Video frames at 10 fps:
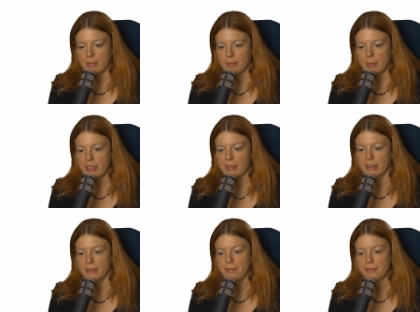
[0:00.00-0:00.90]

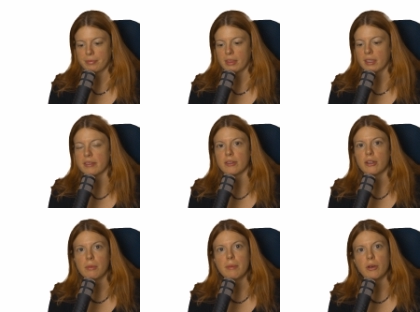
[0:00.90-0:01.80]
Petra is not
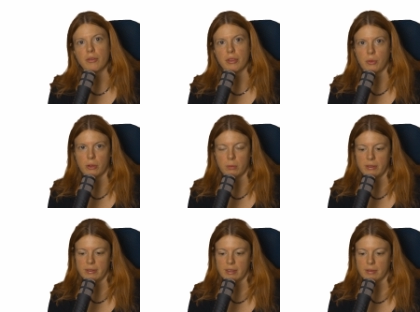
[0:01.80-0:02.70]
a member of the
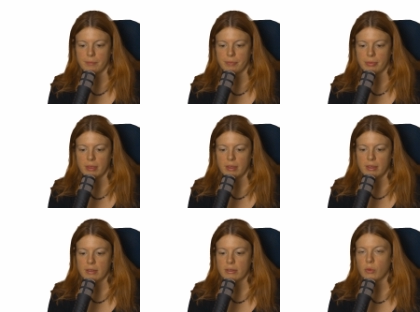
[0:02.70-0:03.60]
workspace yet.
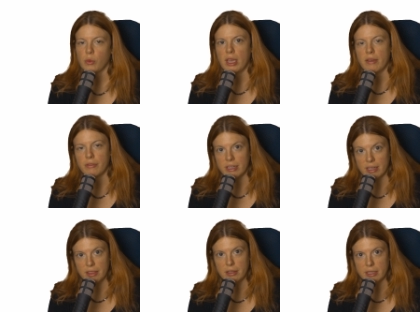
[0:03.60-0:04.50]
So we have
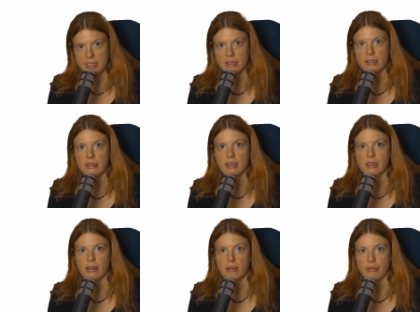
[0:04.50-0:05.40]
another layer
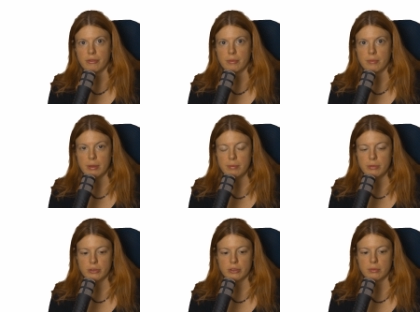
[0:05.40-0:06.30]
of
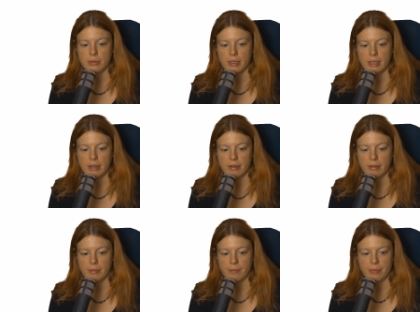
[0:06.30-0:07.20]
membership
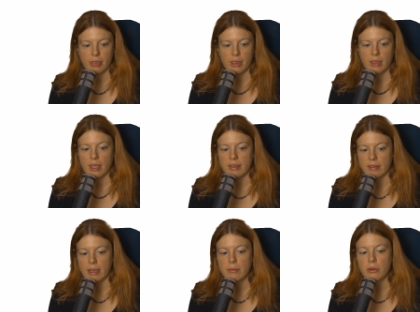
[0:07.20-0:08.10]
and
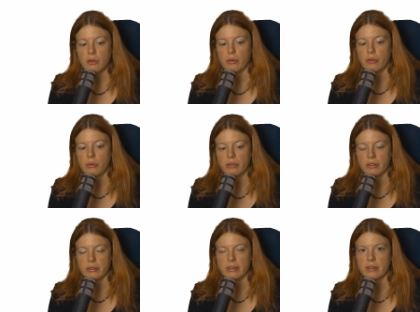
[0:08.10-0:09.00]
assignment of
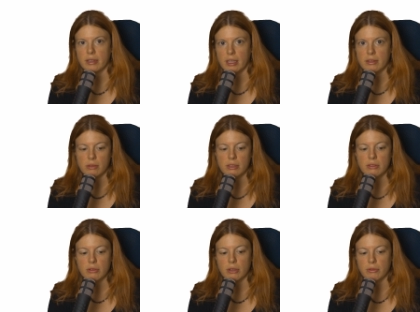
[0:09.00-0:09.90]
users that you need
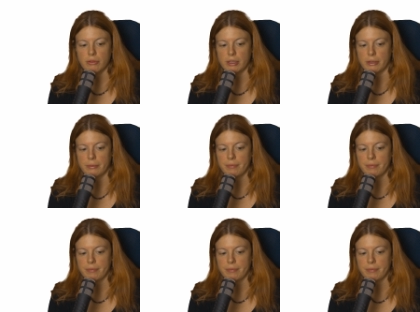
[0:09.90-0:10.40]
to configure.